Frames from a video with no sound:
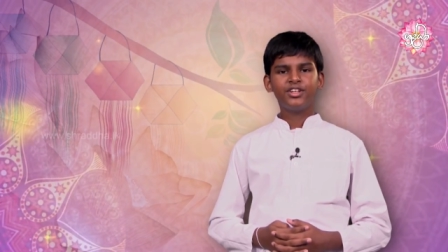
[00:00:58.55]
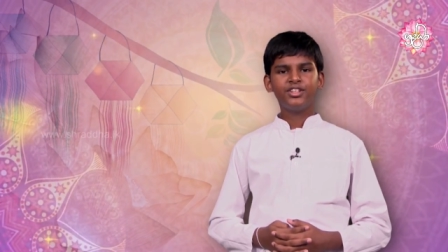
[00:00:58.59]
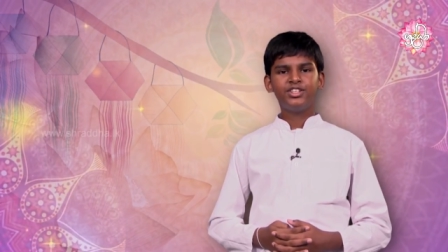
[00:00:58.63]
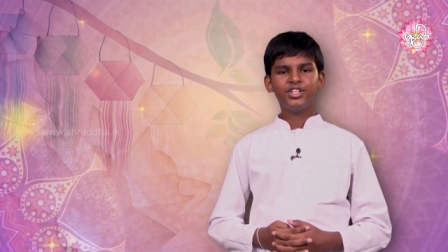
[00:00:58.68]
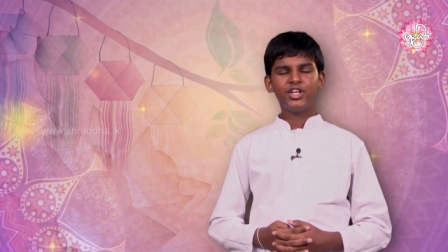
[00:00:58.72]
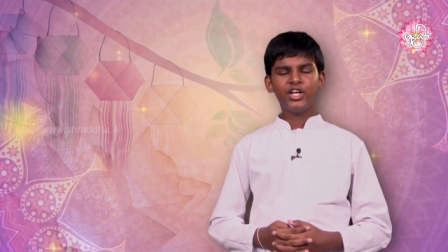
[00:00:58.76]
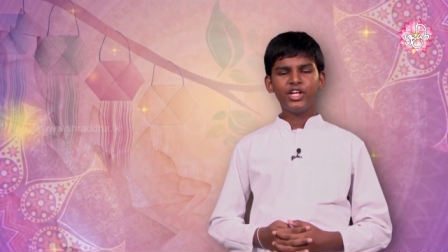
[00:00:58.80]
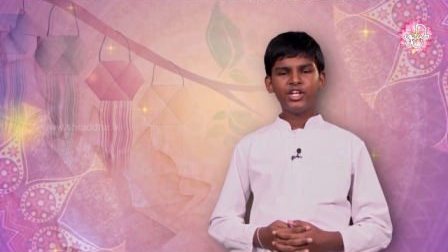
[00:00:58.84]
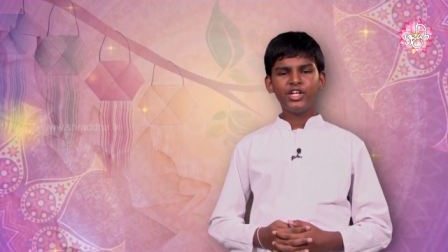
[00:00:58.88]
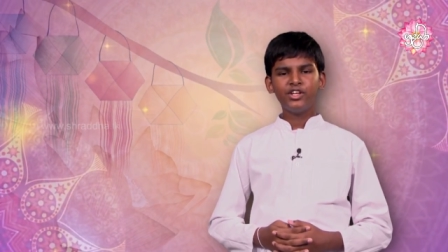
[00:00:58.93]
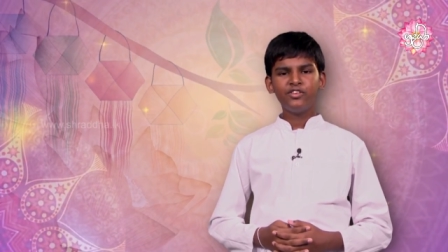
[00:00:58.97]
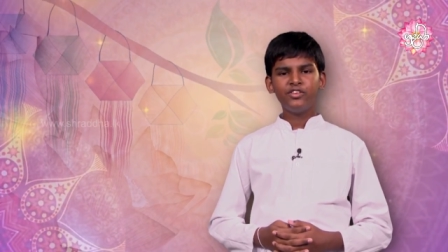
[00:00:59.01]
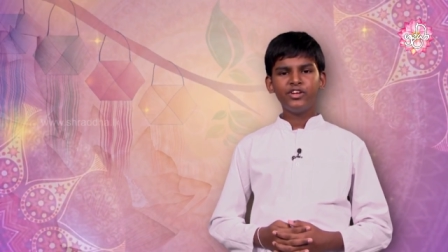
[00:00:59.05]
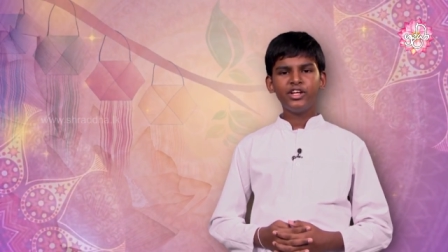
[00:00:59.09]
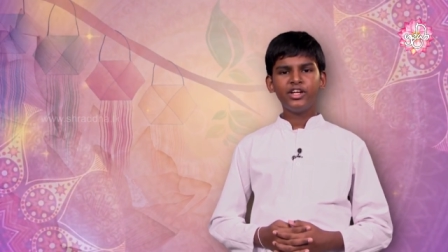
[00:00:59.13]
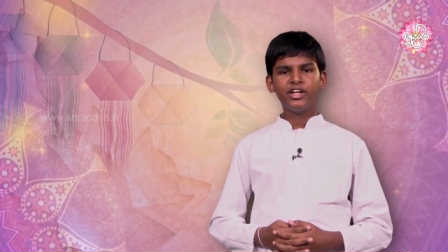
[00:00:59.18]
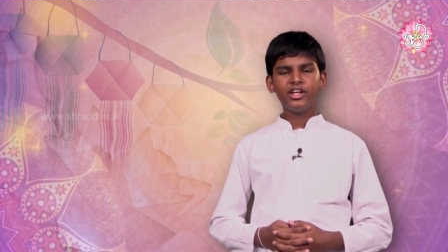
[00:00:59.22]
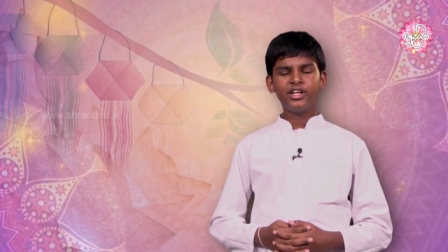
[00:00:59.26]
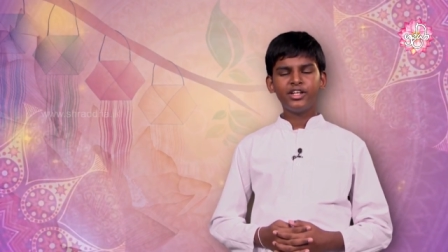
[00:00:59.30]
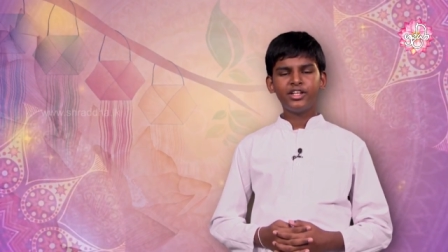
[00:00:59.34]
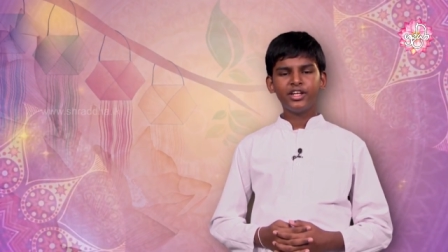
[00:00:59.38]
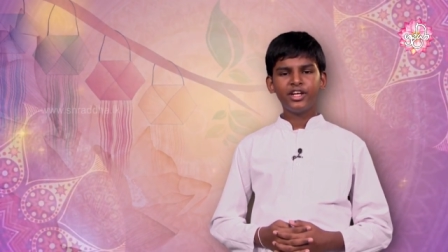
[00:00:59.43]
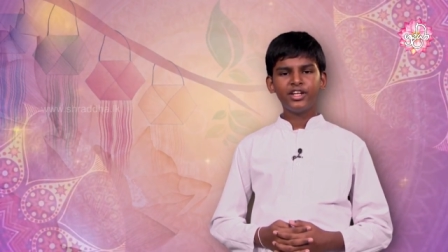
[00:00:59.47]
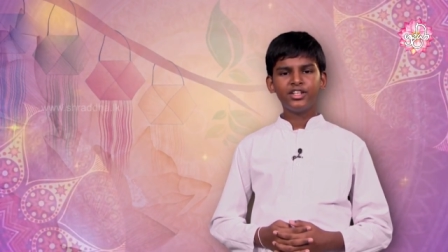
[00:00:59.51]
genuine
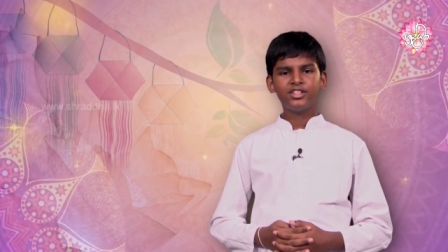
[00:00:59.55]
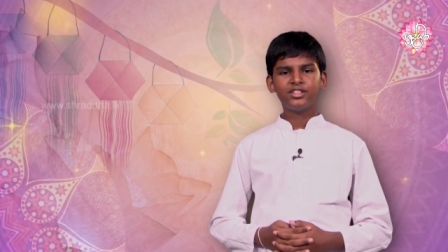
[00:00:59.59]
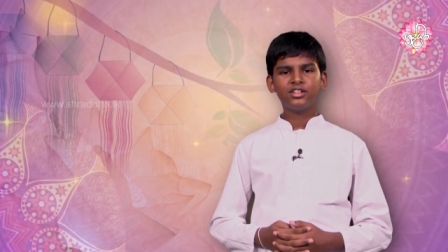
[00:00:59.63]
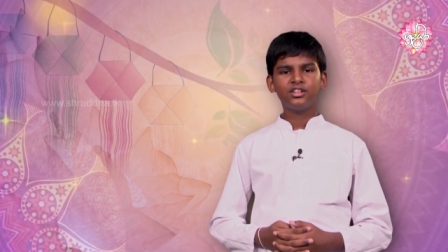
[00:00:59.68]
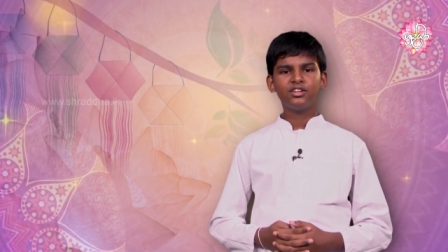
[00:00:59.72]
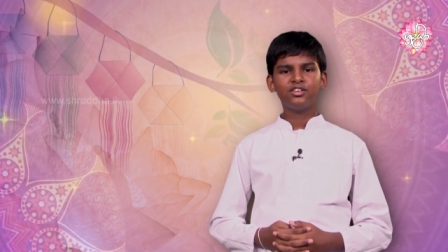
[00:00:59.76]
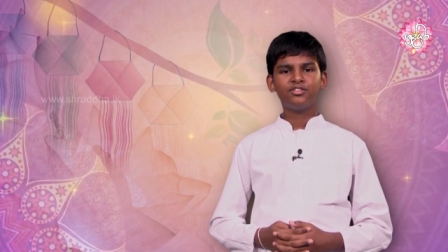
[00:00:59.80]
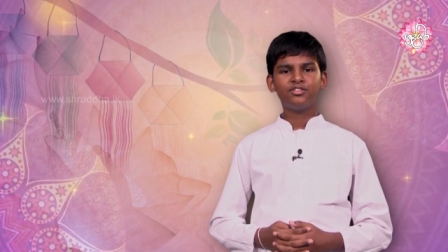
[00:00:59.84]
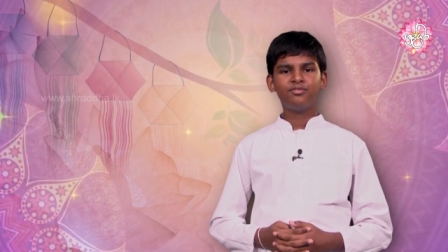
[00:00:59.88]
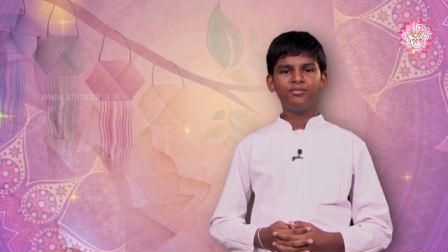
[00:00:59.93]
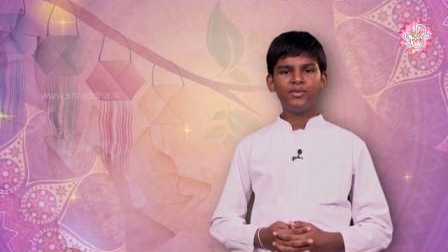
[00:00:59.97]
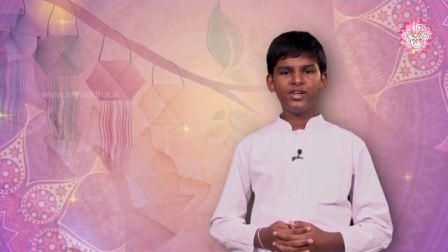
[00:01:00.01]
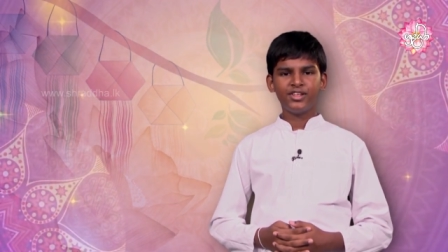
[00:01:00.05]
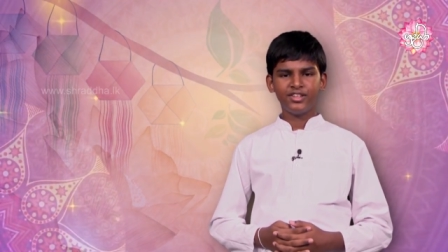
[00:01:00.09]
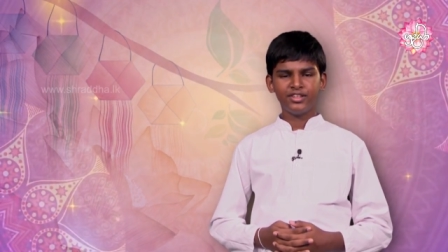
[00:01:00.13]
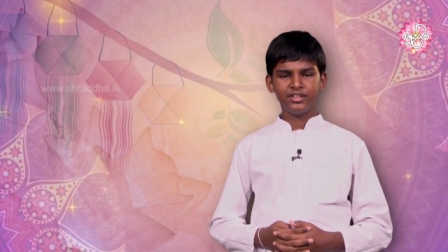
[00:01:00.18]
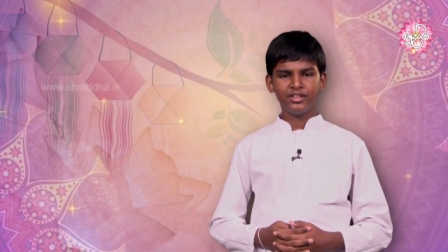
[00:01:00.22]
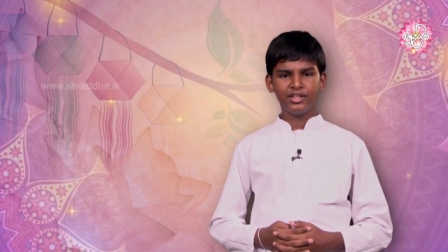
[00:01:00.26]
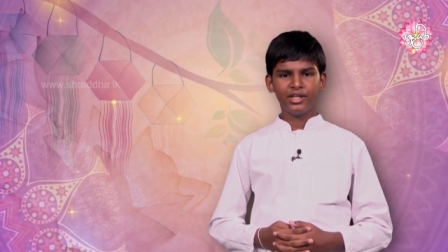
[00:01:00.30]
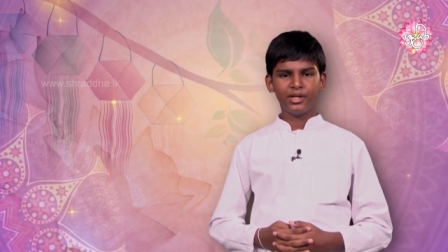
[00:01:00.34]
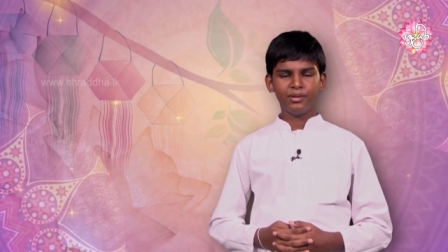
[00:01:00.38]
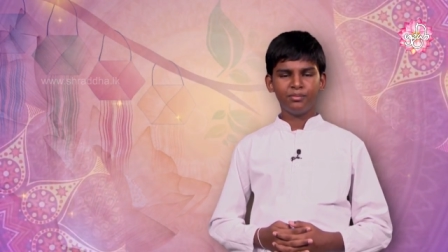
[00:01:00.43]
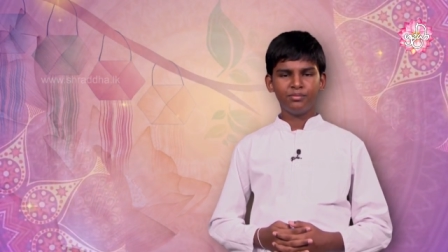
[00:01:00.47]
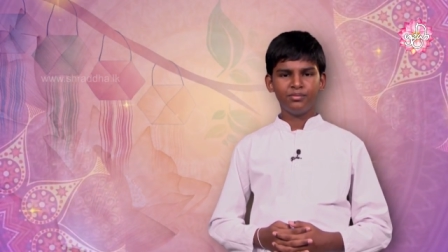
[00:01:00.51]
intention of
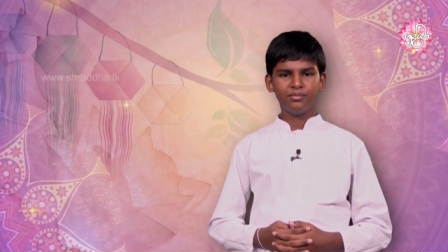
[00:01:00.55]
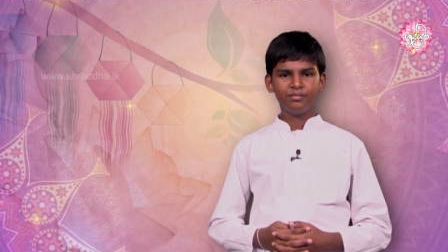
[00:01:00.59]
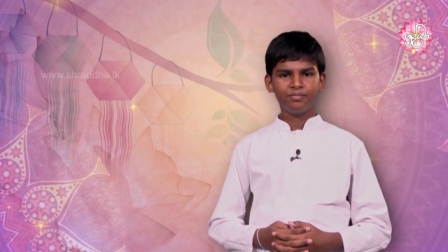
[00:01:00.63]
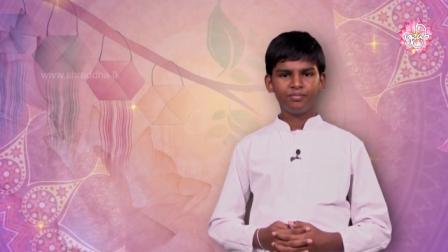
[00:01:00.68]
blessing them.